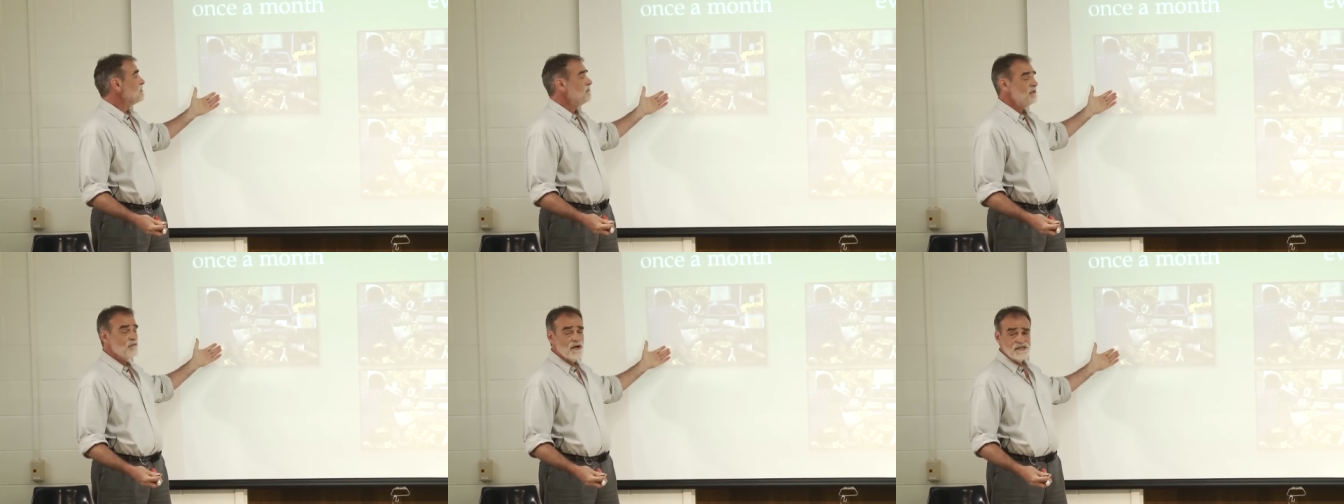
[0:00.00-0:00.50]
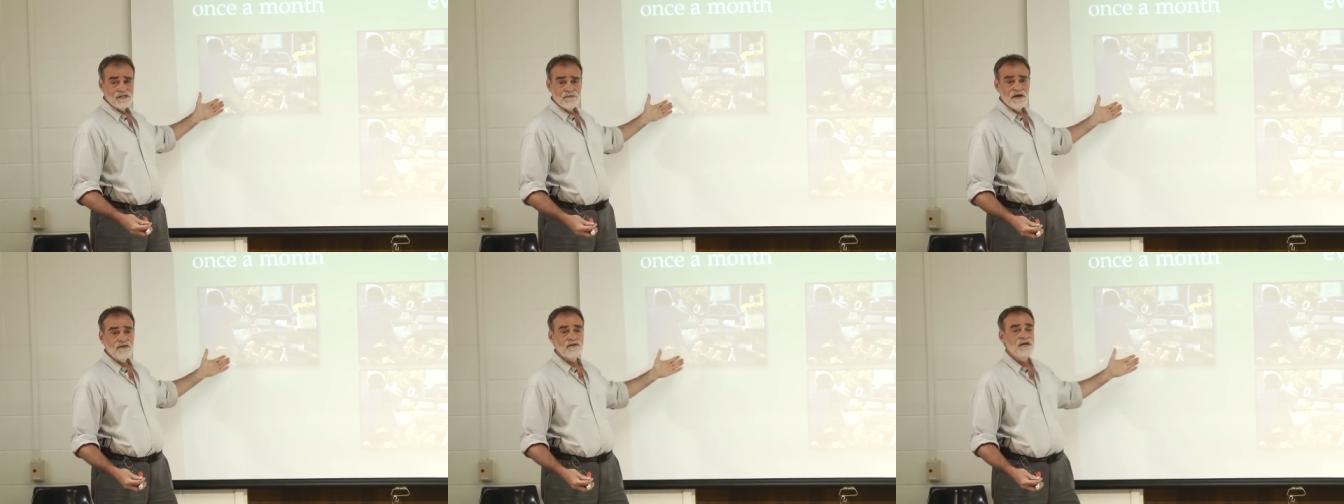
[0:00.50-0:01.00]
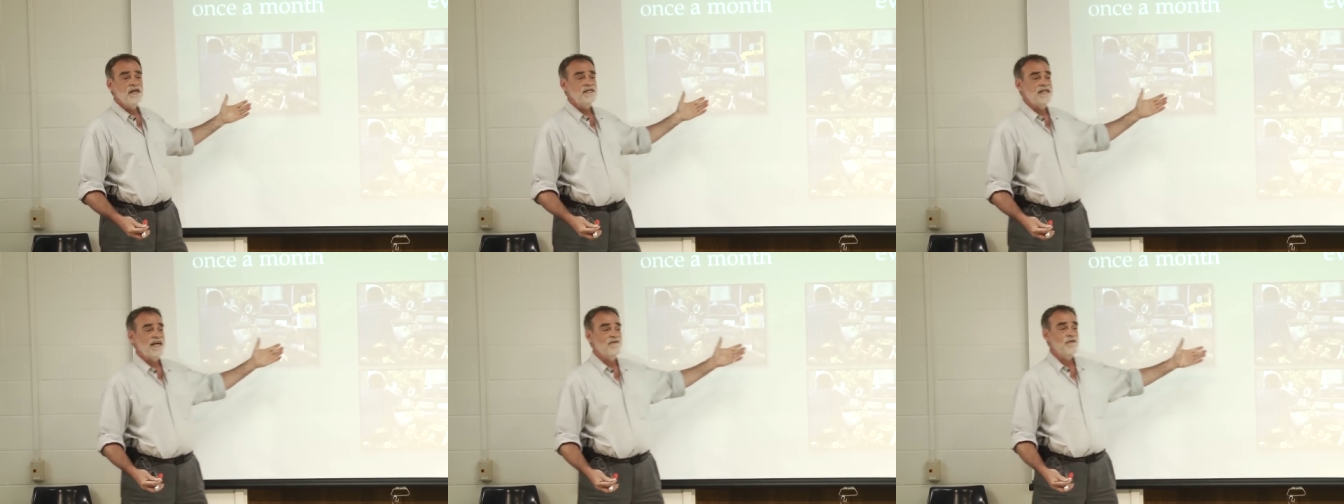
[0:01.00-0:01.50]
from once a month
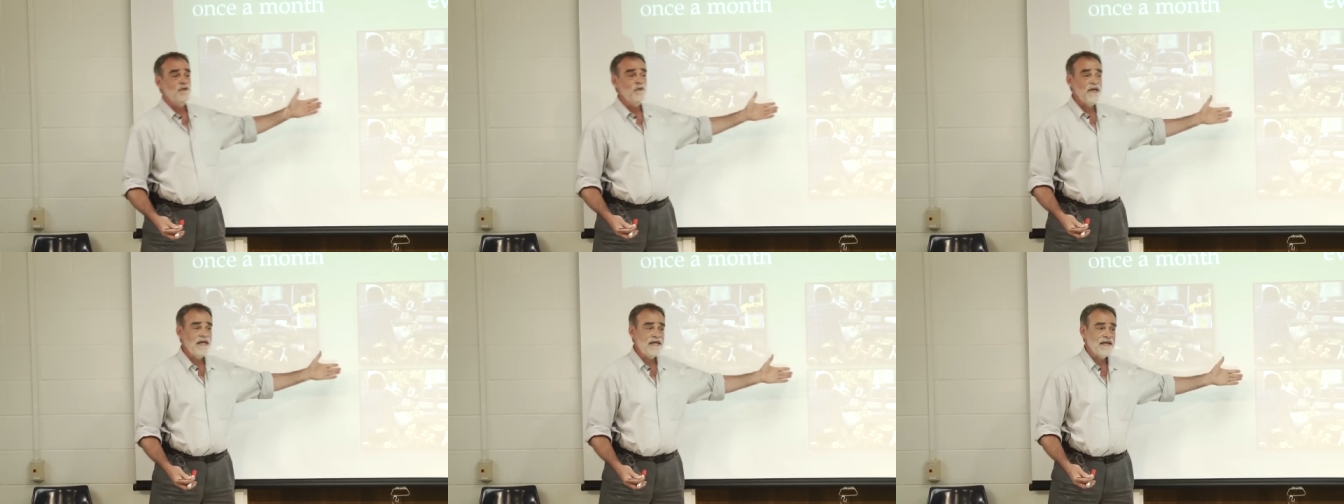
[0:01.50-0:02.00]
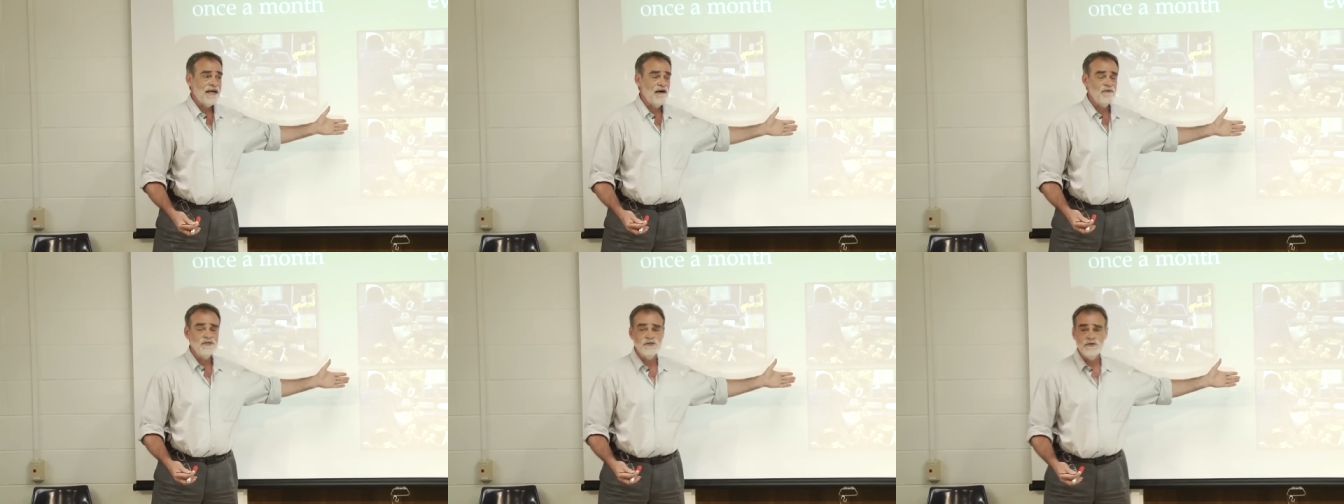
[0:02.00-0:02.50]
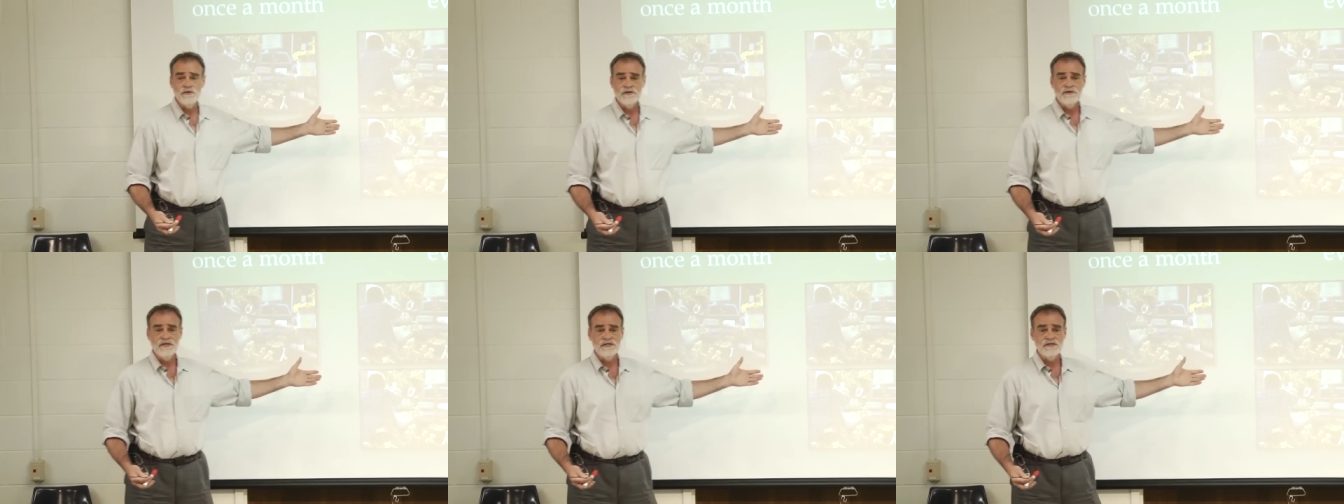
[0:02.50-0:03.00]
to every week, how much are you
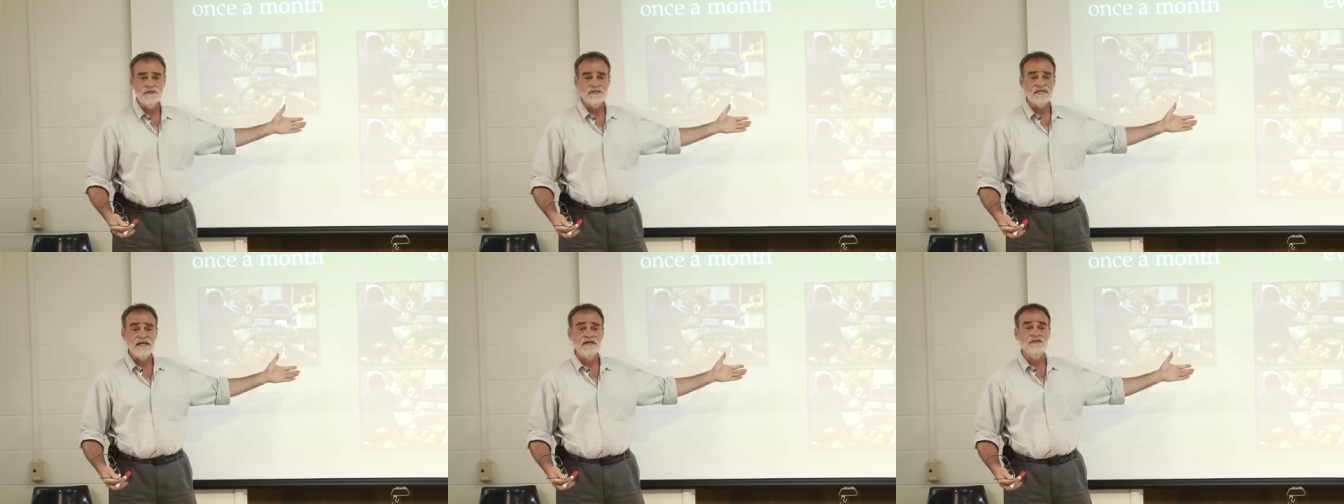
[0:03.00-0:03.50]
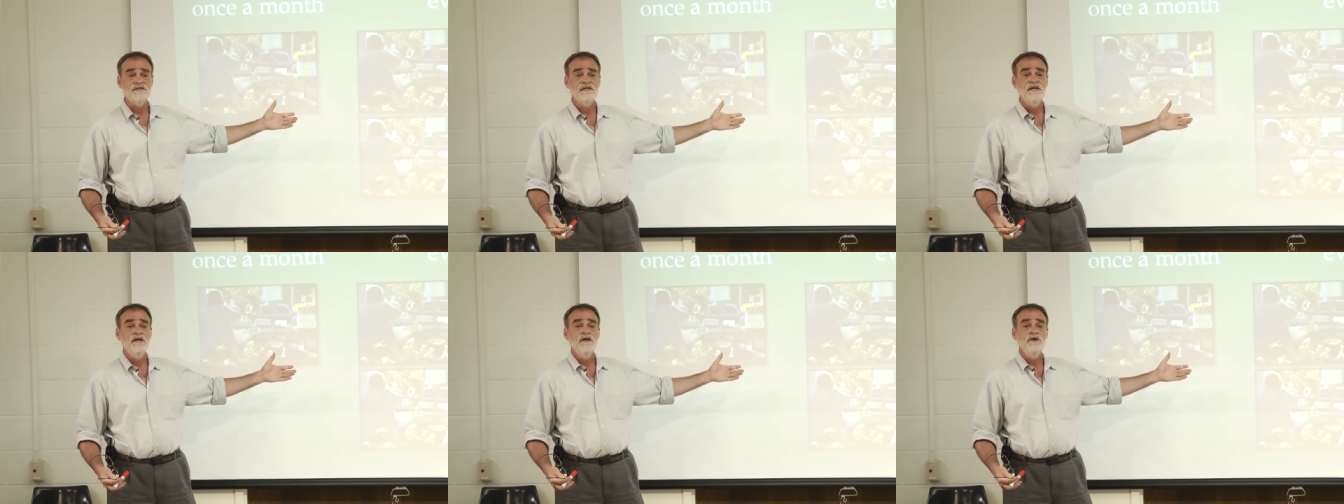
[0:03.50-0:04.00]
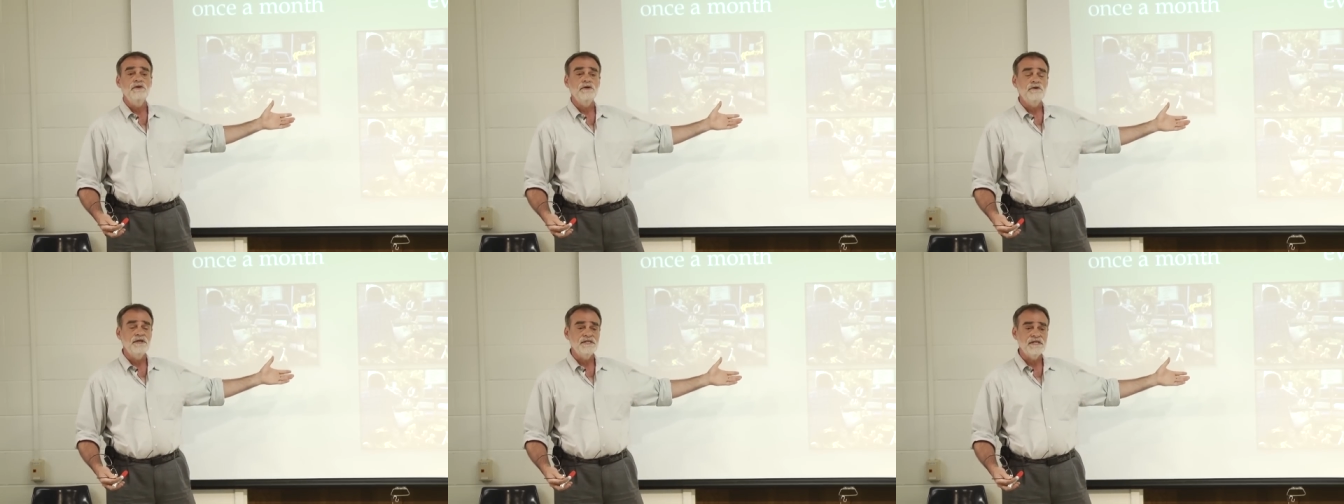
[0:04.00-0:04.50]
increasing your sales? You're
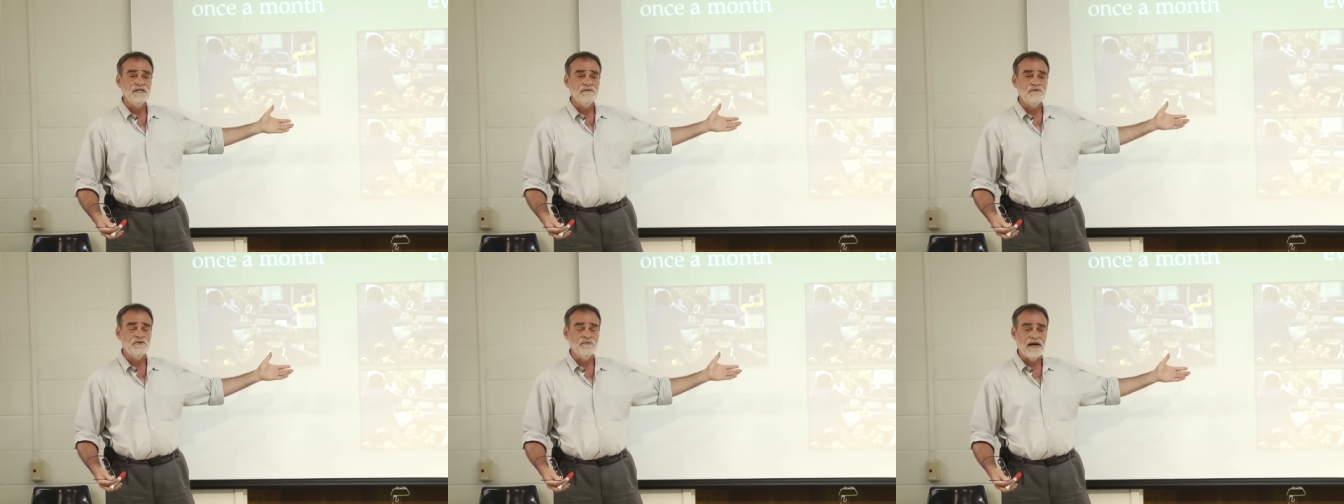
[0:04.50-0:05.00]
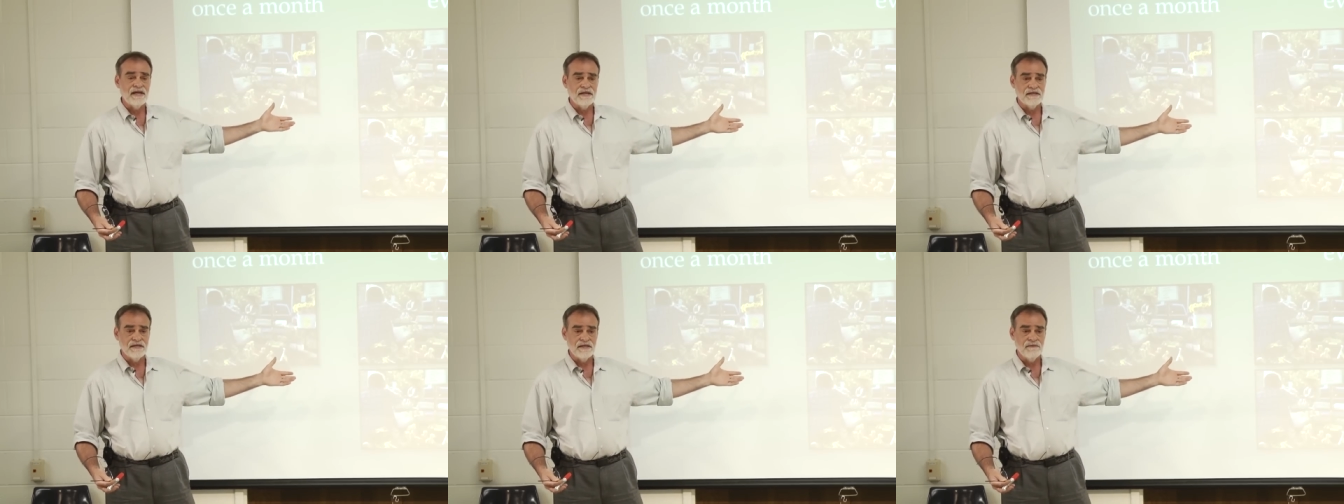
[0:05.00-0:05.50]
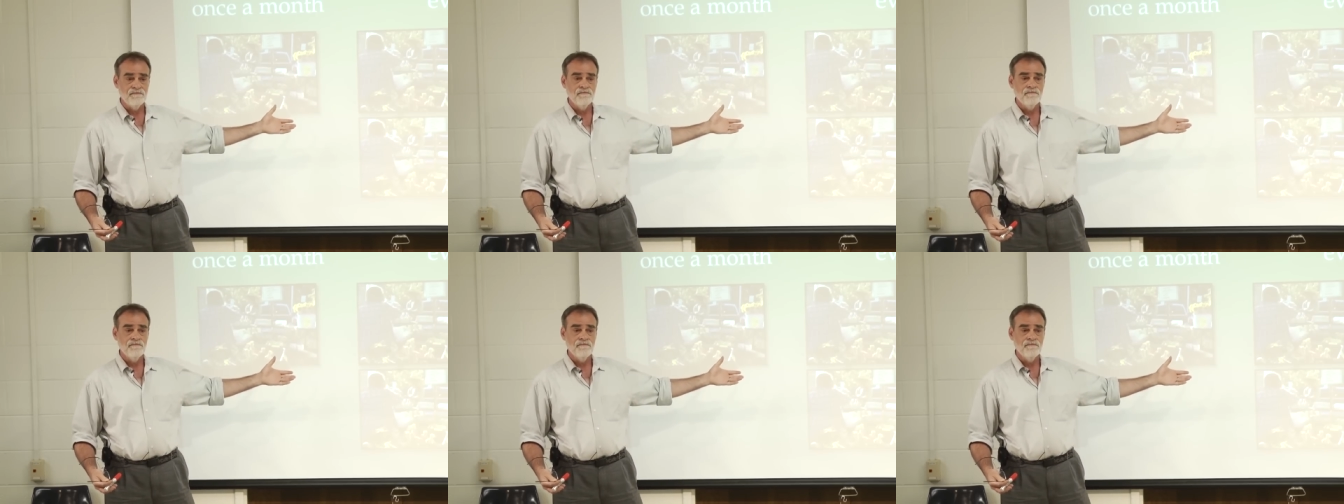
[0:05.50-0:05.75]
increasing them dramatically.